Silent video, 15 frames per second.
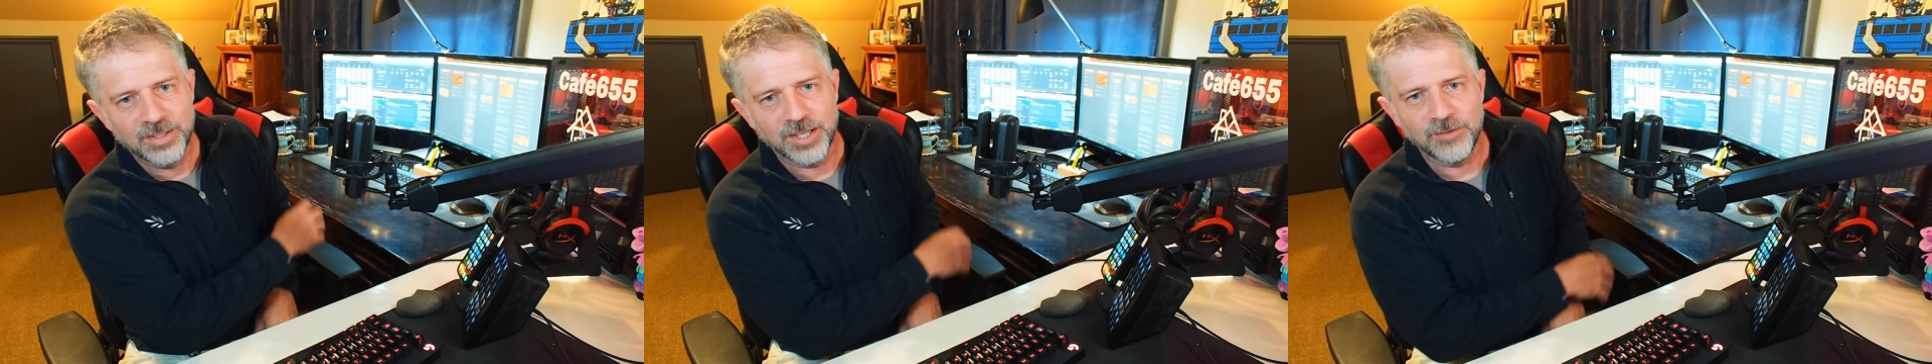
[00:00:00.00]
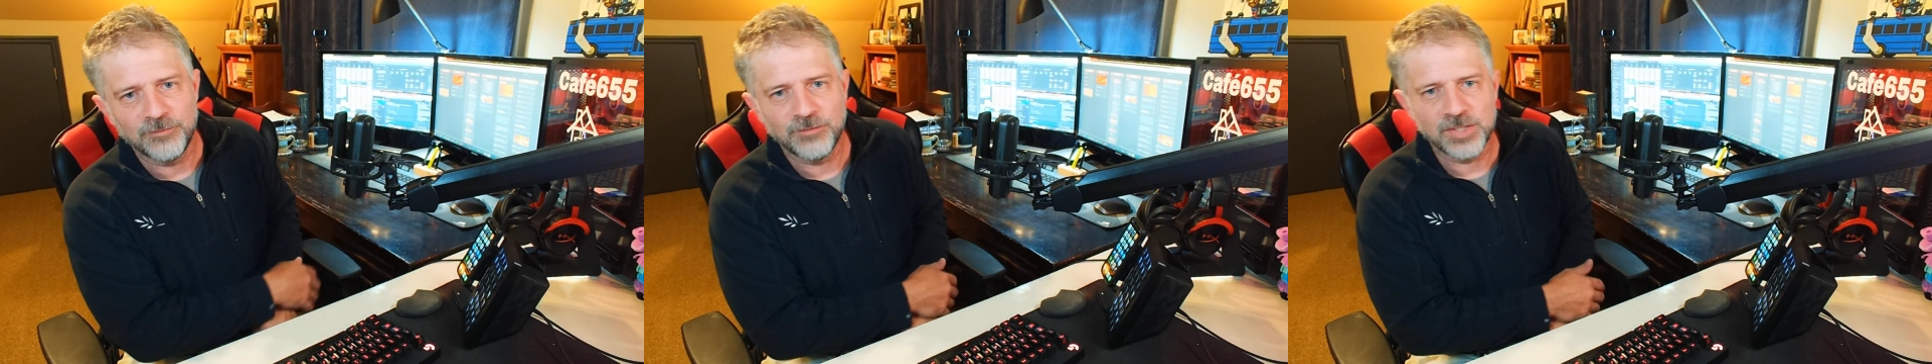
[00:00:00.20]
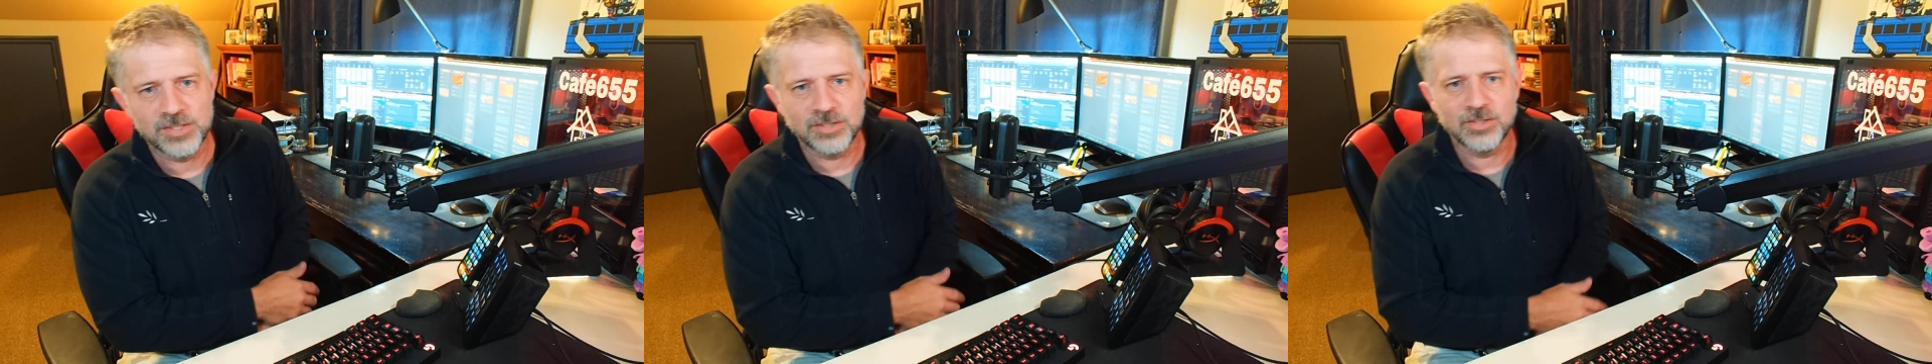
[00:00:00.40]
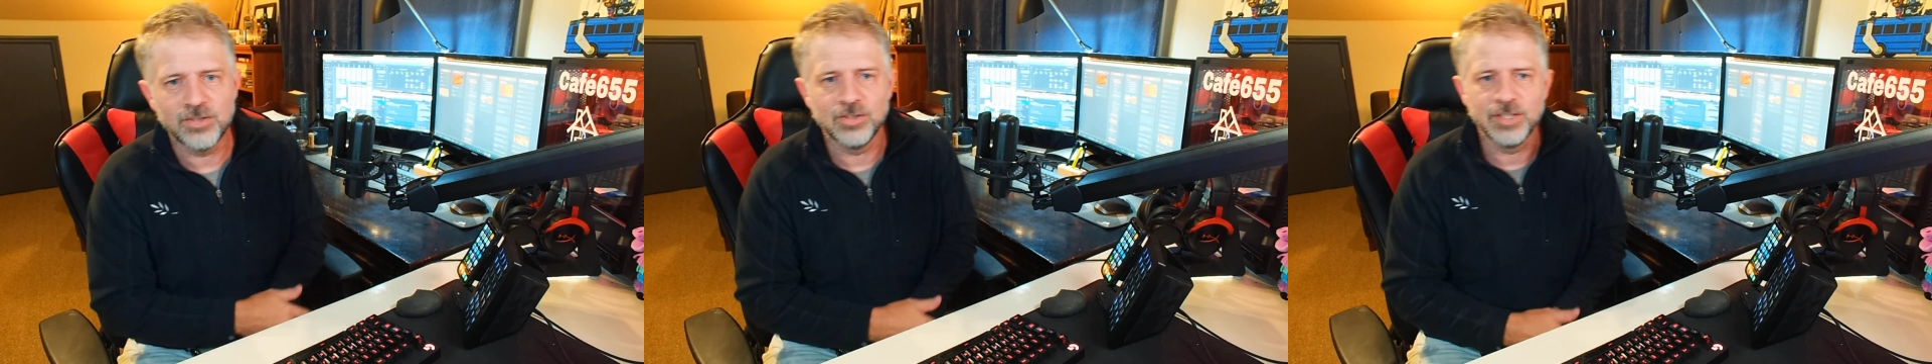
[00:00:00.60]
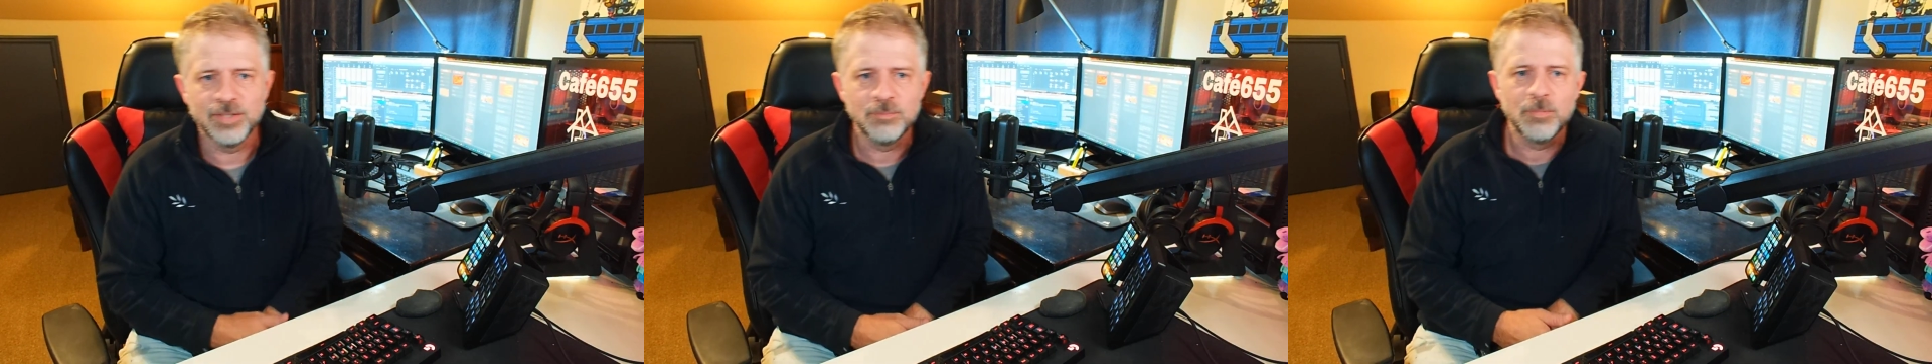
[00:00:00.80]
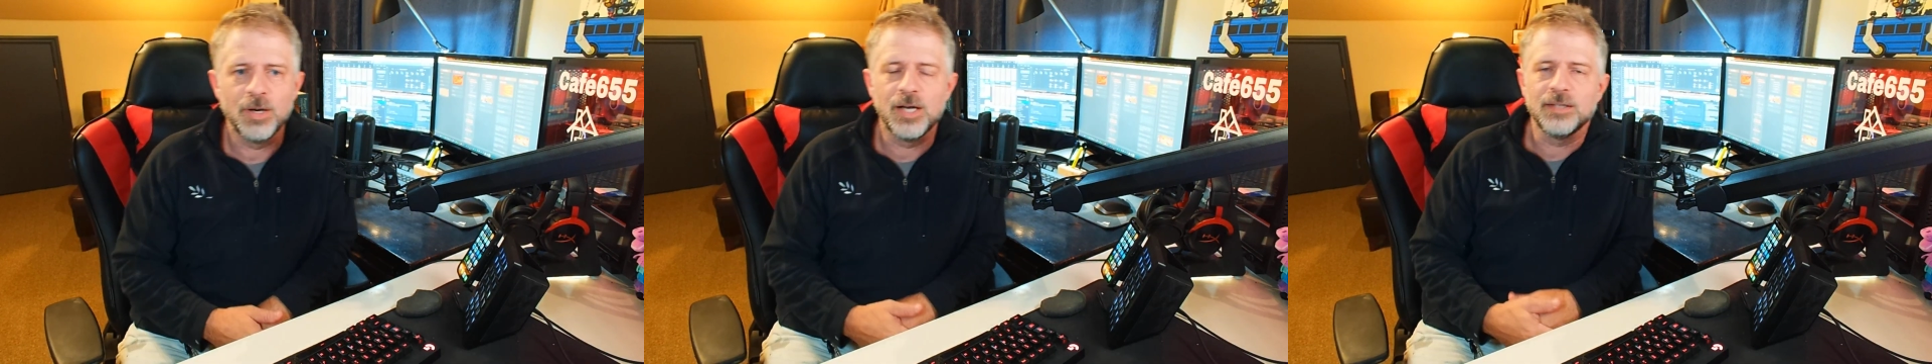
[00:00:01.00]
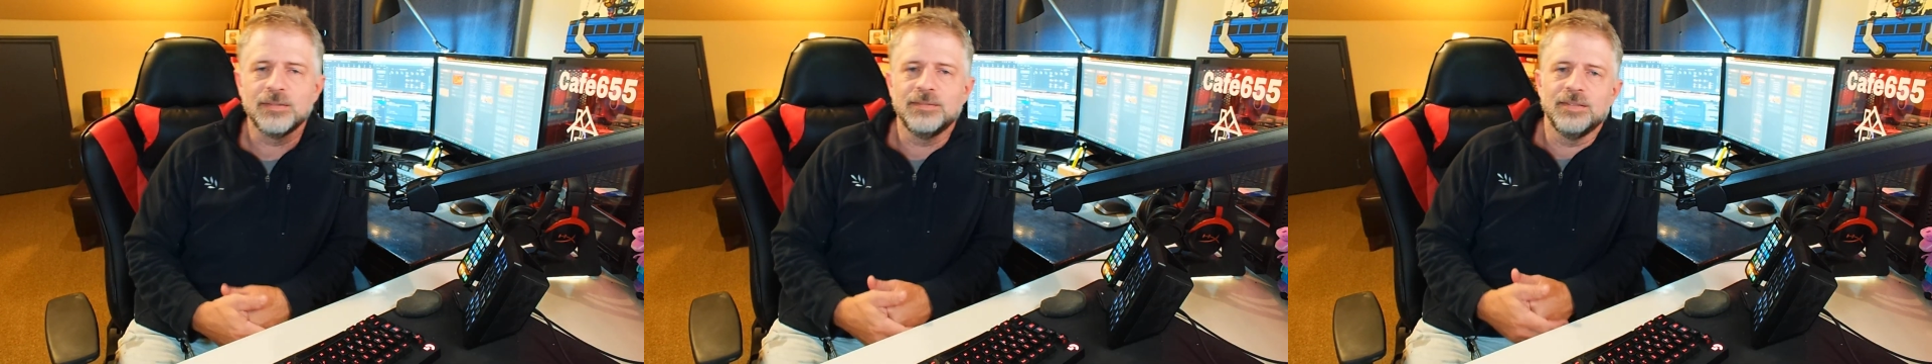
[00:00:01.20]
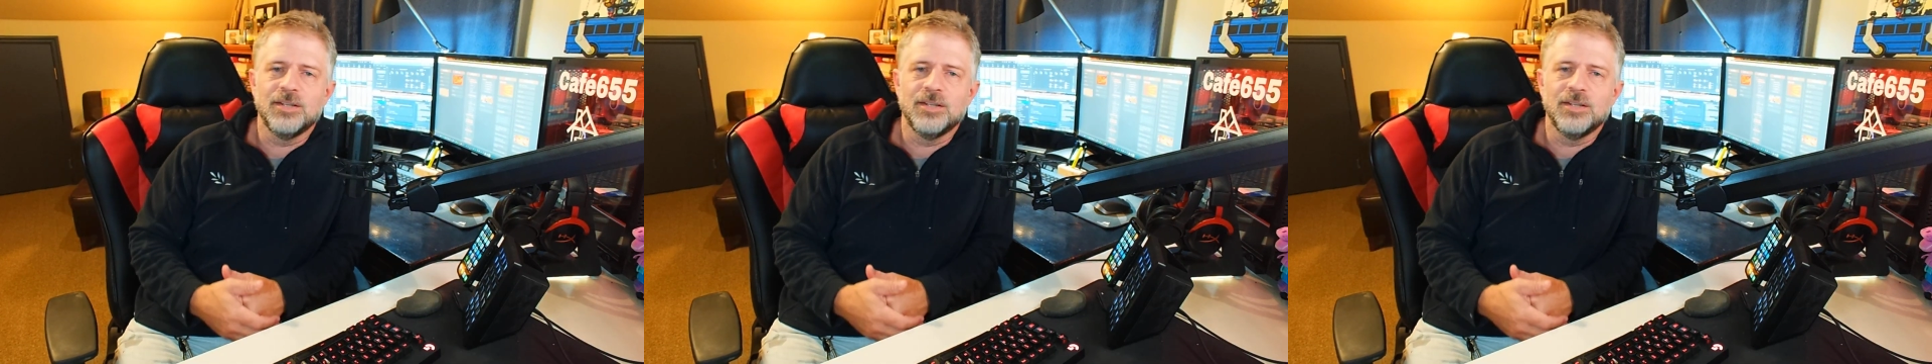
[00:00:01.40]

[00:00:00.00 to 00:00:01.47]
a physical inbox,